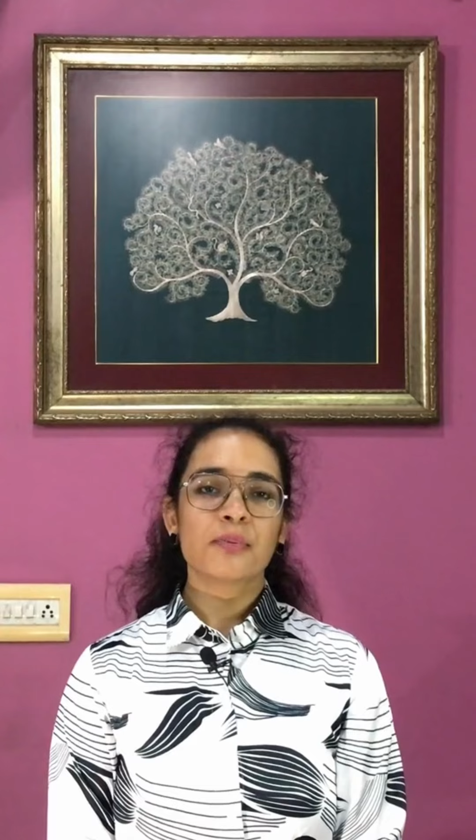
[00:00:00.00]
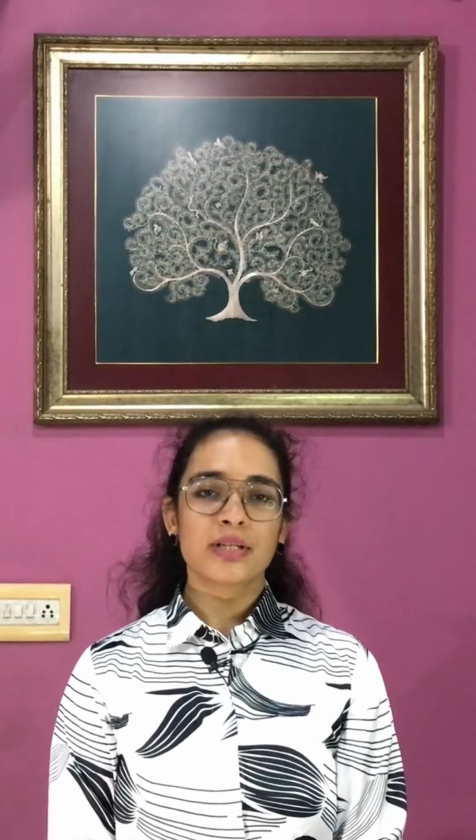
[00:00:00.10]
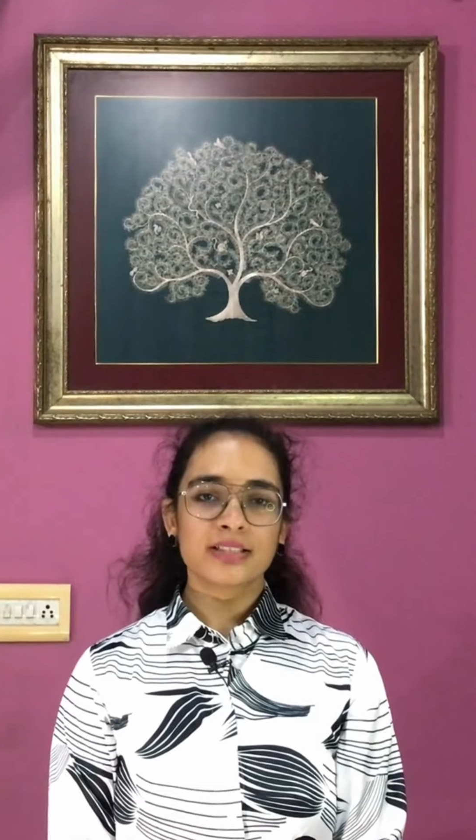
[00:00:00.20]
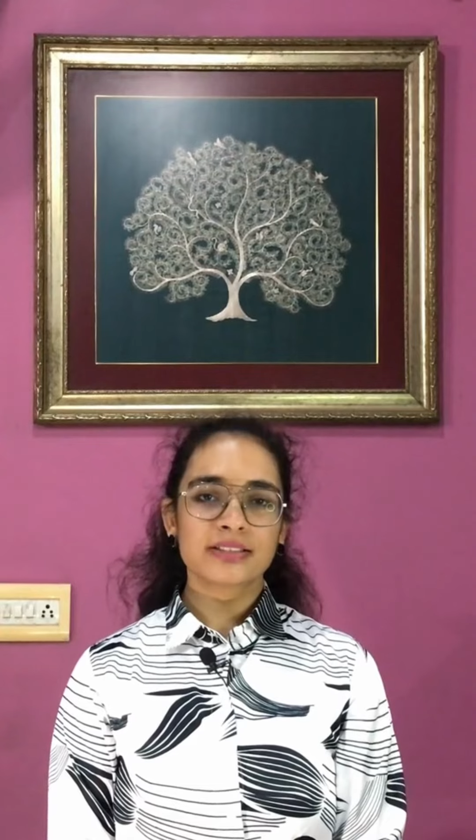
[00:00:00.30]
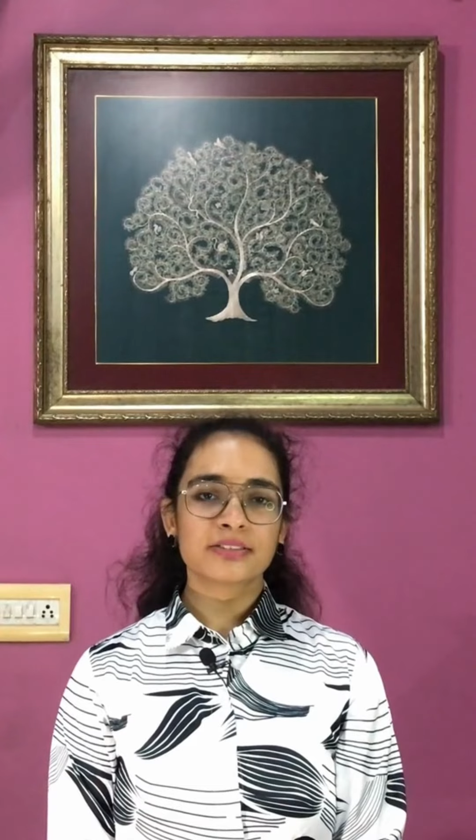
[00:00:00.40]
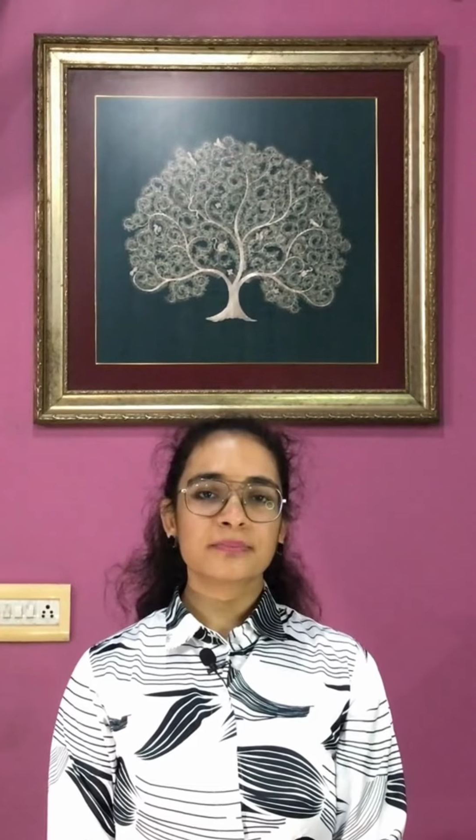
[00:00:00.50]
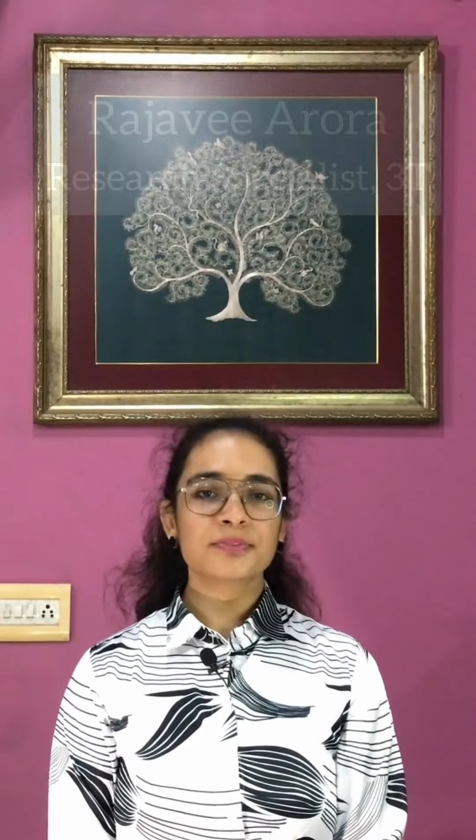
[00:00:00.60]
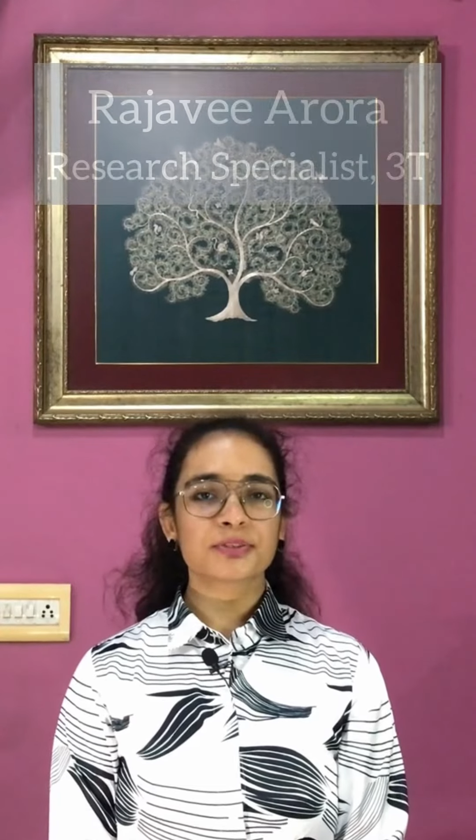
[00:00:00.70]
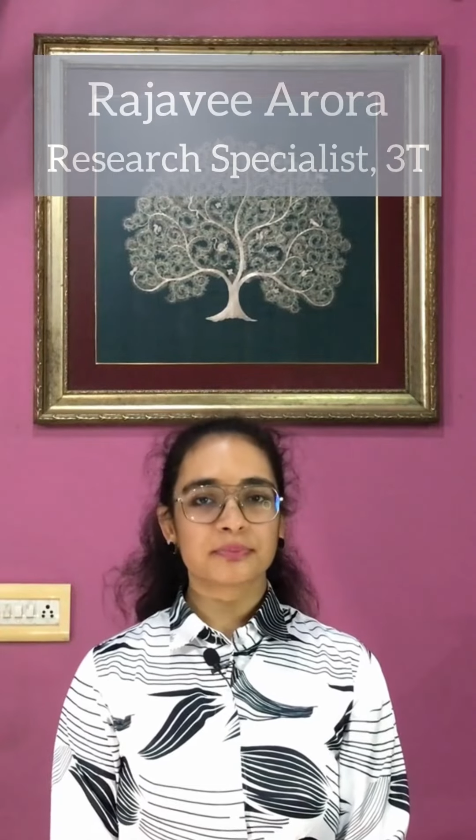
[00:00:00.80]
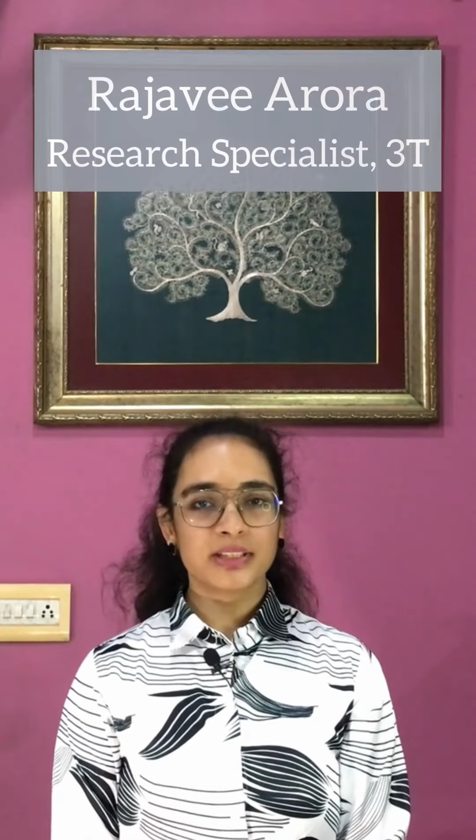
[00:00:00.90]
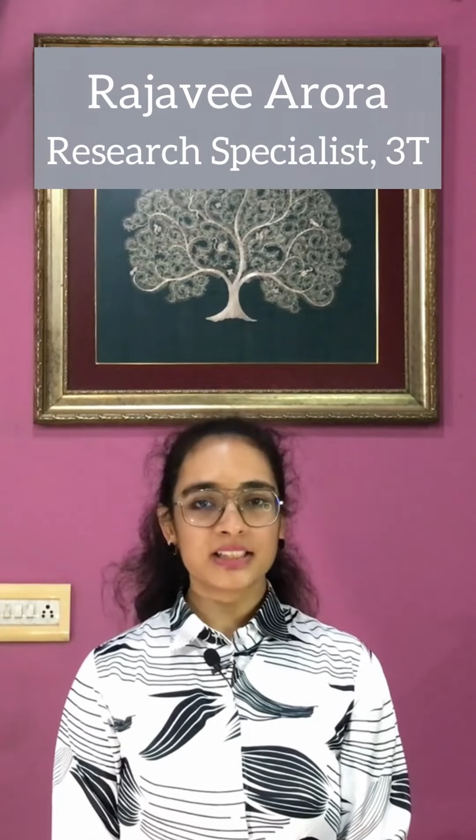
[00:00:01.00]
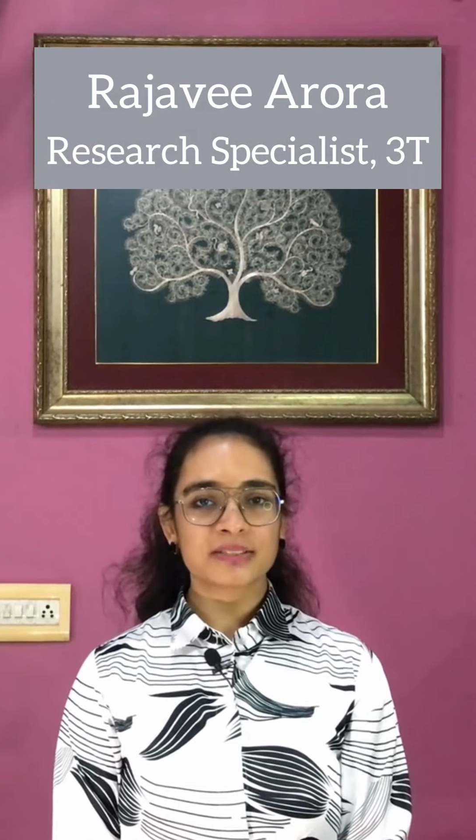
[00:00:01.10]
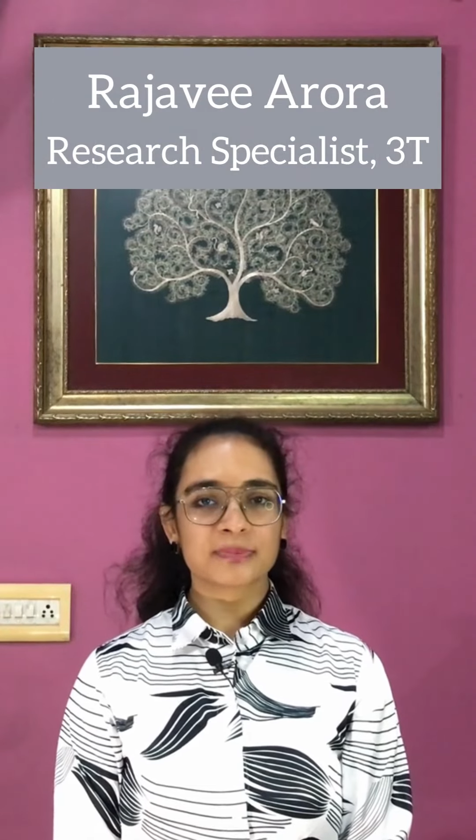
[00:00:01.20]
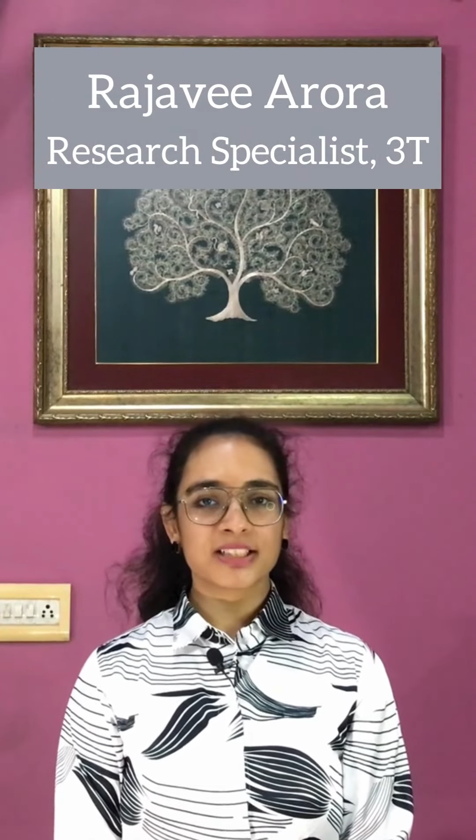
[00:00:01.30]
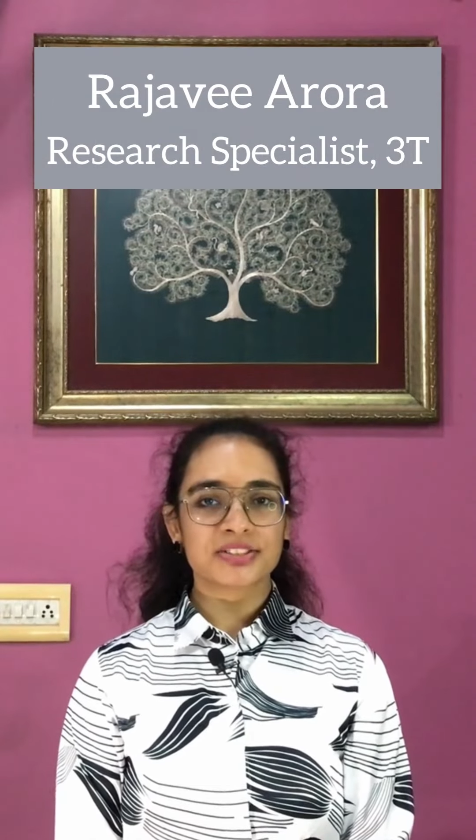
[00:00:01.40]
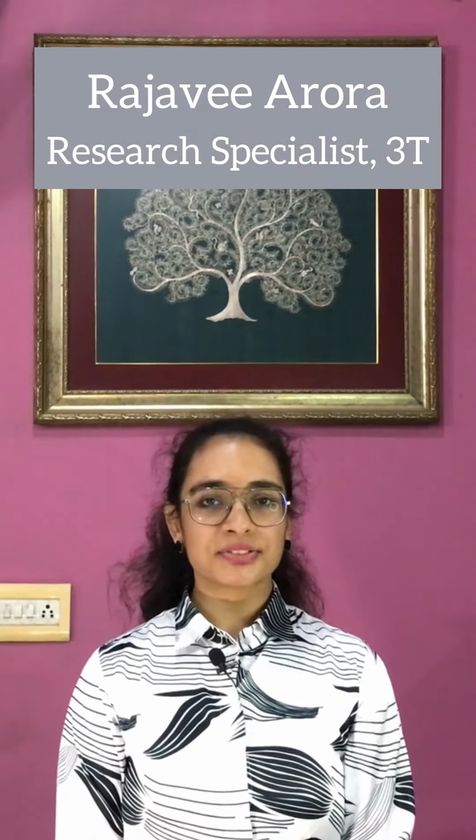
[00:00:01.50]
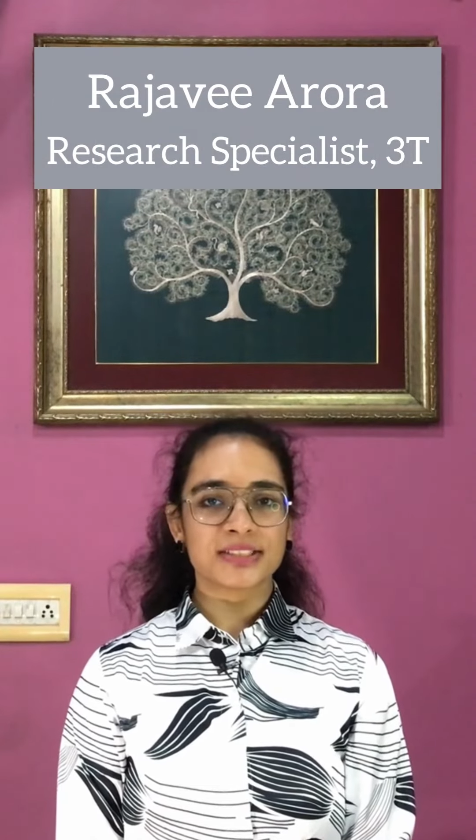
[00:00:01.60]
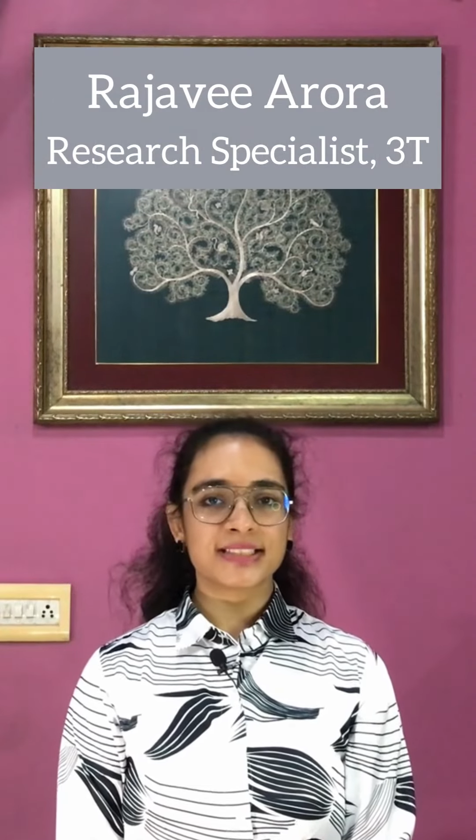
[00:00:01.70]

Welcome to Minutes Mastery